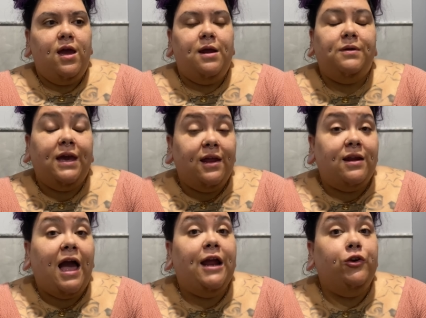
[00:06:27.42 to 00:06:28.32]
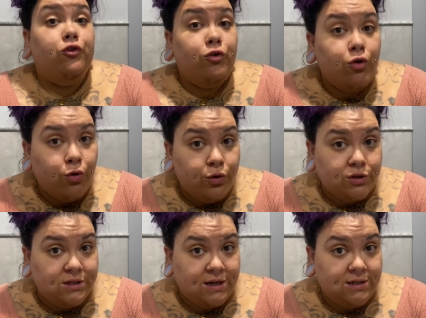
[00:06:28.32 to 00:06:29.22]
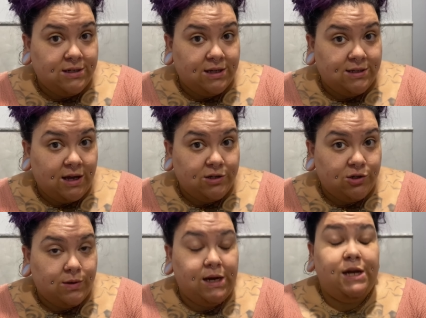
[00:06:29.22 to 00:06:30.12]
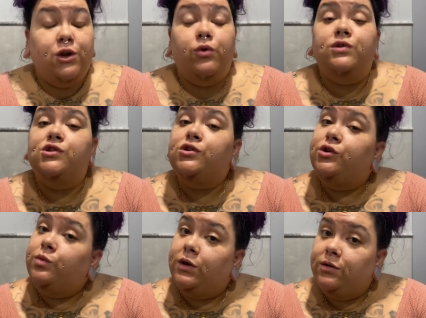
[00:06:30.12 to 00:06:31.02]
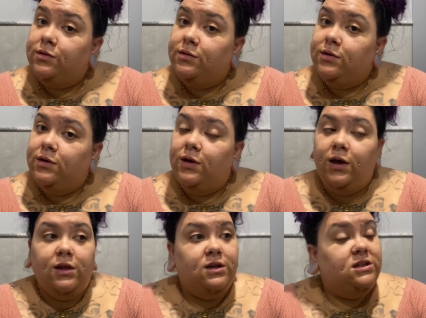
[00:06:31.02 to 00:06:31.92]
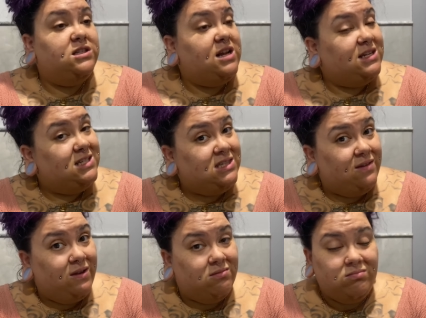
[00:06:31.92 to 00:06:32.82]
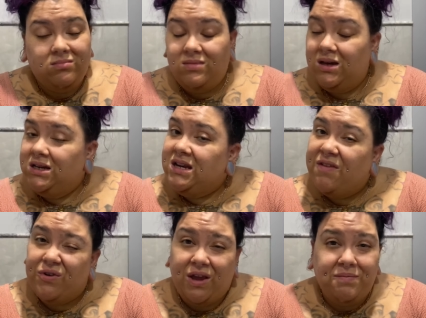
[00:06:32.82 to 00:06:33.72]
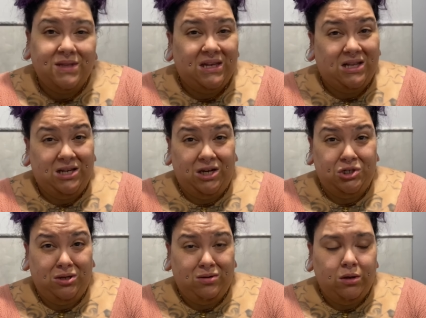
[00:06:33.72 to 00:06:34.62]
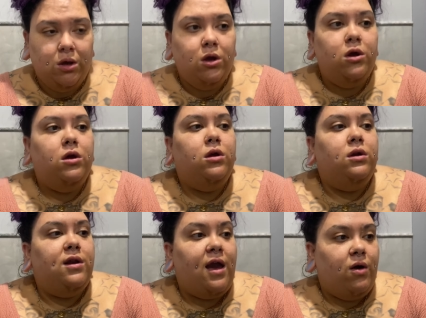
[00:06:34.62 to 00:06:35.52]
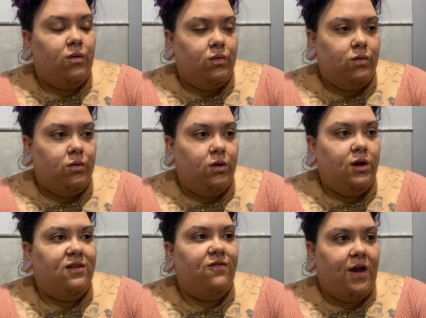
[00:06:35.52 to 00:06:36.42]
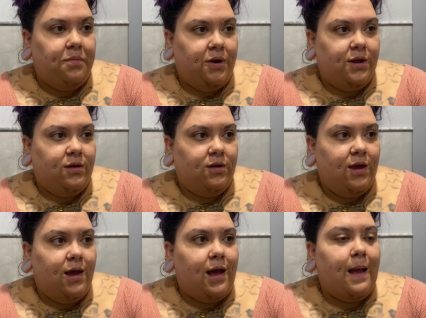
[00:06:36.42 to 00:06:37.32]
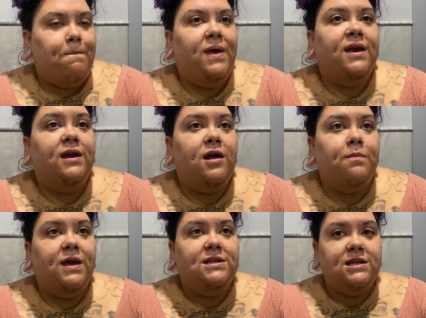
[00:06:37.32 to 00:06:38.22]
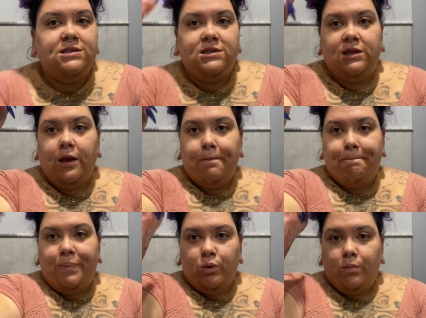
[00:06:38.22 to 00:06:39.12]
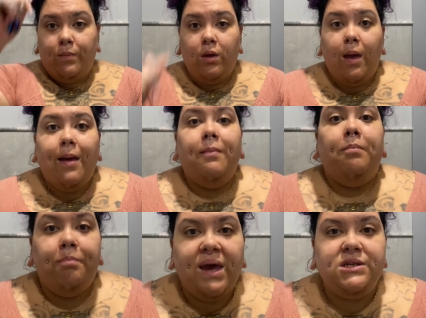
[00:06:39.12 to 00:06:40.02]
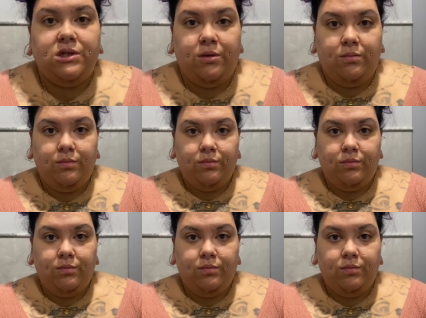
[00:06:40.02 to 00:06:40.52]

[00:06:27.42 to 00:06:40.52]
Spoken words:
Again, I know there's an entity attached to it, and I know it's a good one. It's not deceiving, never gave me the inclination. Now, it's vibrating. I pick it up, and instantly, boom, pendulum.